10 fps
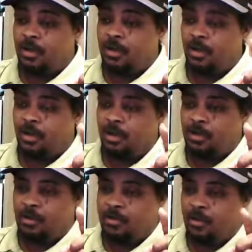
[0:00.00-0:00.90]

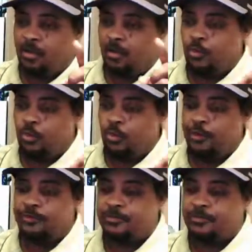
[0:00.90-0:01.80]

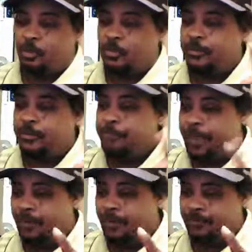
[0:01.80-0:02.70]
Where the Smoky
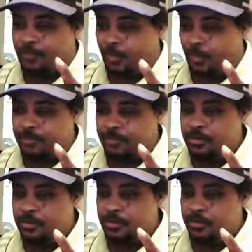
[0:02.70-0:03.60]
Bears are.
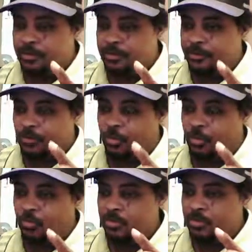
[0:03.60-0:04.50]
You
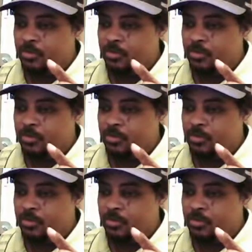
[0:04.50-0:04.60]
know,